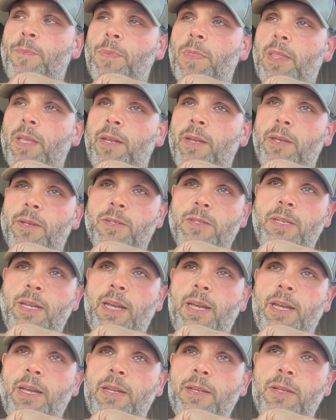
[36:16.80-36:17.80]
And he goes,
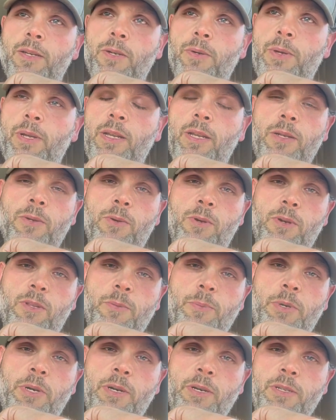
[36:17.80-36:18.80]
yeah, no, we didn't order the
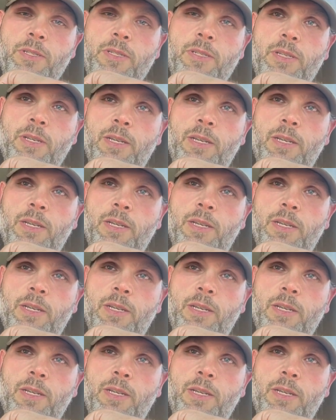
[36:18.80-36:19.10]
parts.